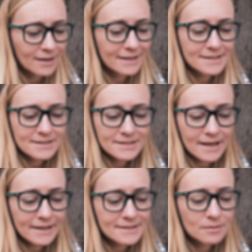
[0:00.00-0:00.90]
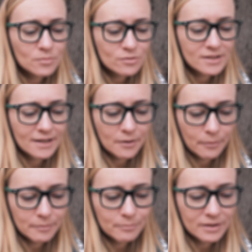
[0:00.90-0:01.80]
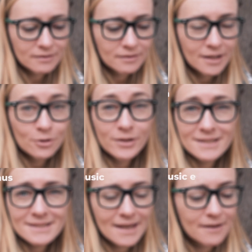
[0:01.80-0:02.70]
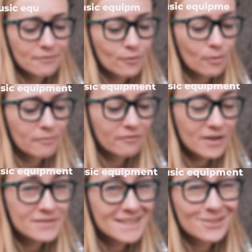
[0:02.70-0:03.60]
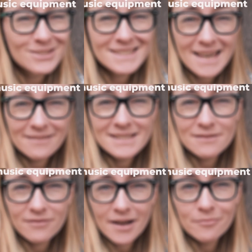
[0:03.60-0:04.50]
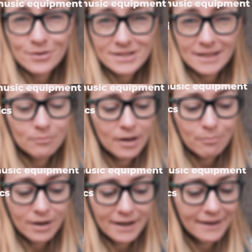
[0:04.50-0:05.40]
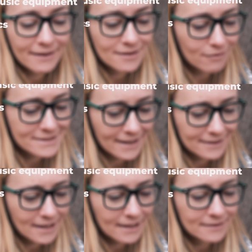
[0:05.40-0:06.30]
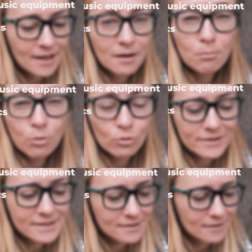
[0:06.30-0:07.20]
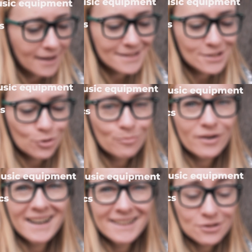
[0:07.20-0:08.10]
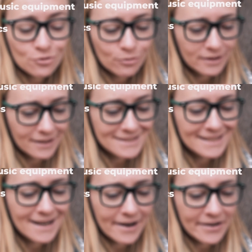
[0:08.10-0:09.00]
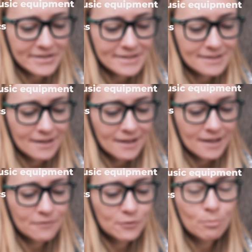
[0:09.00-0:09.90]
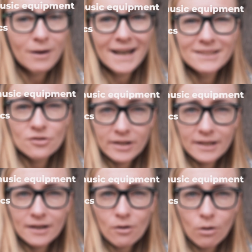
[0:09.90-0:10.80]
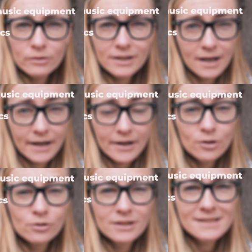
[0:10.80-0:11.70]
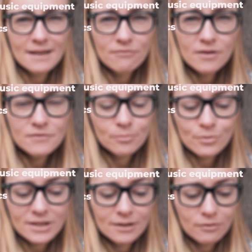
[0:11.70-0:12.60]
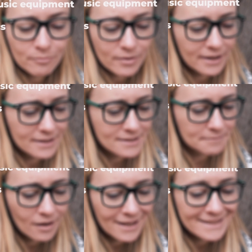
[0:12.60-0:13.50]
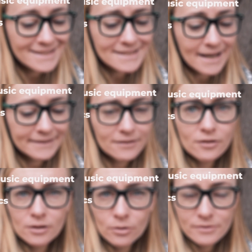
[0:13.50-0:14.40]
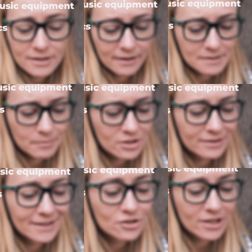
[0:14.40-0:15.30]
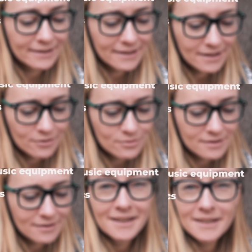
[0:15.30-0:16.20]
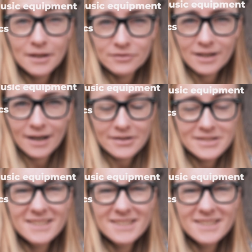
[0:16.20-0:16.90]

Exercise and music equipment, you can save from 50 to 75% by buying secondhand. Books, consumer electronics, cars. If you buy a 3-year-old car, you're gonna save 50% of price. Designer clothing, especially the gently used. Gift cards.